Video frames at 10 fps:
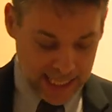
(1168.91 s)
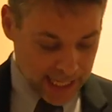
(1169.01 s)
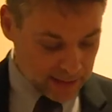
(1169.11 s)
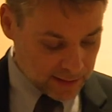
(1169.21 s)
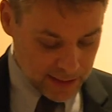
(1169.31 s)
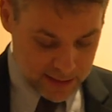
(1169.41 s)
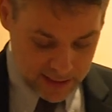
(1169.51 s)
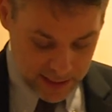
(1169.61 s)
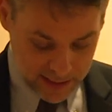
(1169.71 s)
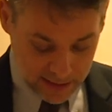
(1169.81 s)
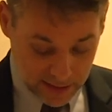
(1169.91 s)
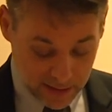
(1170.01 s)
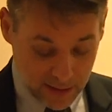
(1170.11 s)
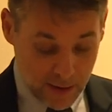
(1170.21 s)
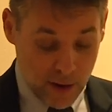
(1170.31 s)

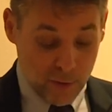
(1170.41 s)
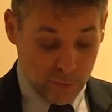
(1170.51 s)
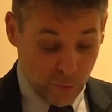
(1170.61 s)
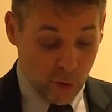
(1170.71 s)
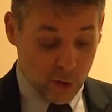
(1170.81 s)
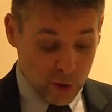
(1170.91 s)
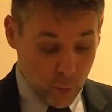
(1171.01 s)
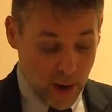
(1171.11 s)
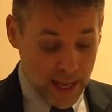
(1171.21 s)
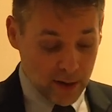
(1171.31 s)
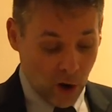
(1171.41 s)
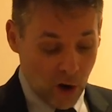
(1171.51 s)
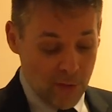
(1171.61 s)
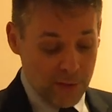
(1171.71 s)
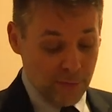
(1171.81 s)
1964 when
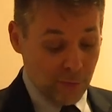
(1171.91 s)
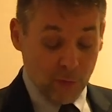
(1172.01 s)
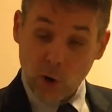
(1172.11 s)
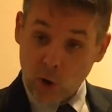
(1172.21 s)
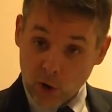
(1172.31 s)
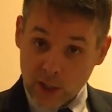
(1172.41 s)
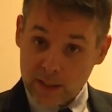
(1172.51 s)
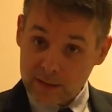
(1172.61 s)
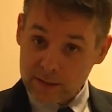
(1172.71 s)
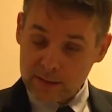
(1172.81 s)
on the floor